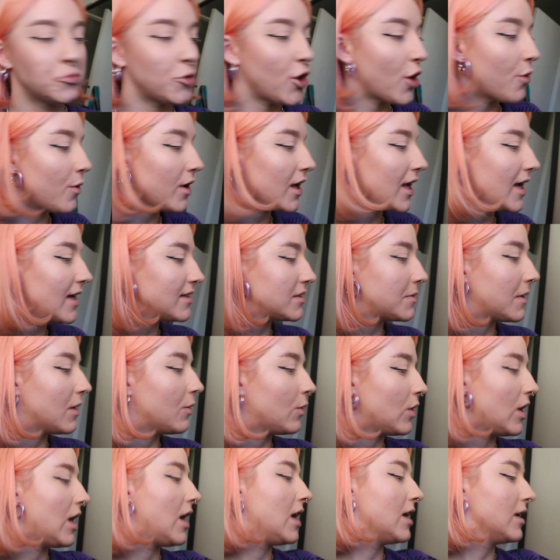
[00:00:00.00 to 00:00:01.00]
No one cares
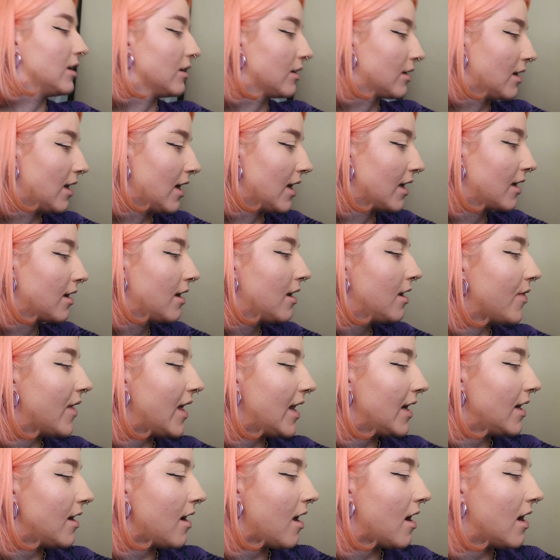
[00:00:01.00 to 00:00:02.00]
about what I look like.
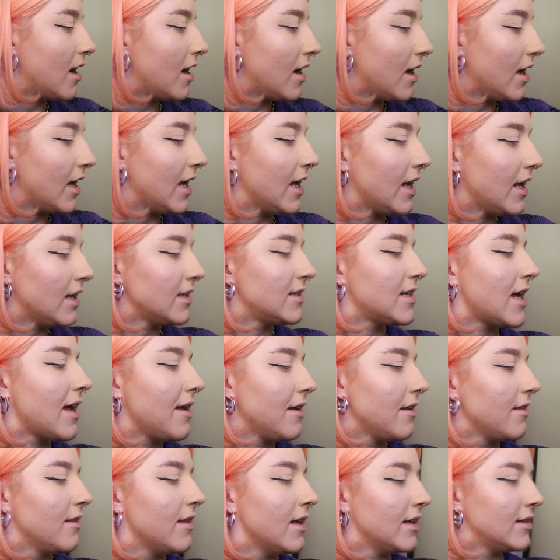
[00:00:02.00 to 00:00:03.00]
Then I
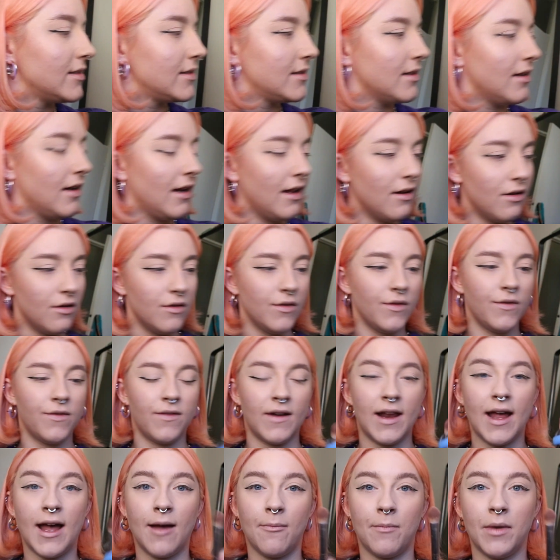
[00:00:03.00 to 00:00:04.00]
take this little
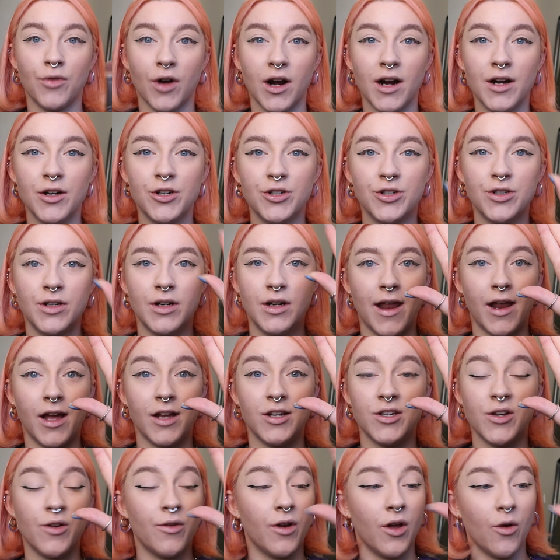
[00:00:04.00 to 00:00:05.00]
flat brush, and I
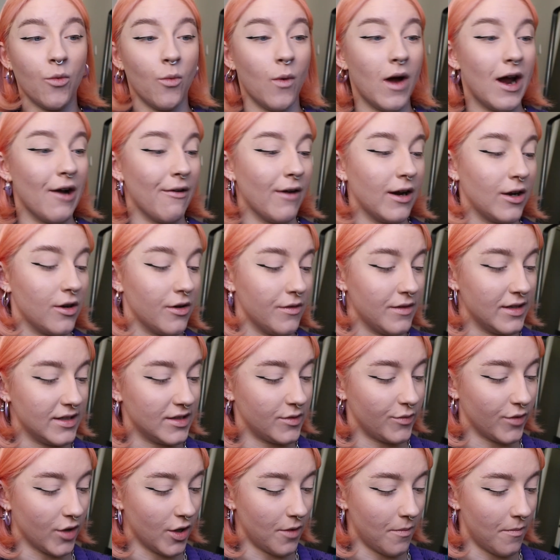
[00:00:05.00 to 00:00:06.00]
don't know where I got this
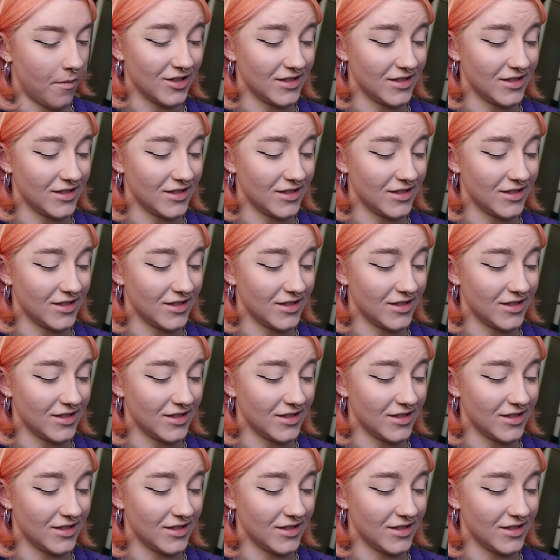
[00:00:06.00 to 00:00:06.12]
from.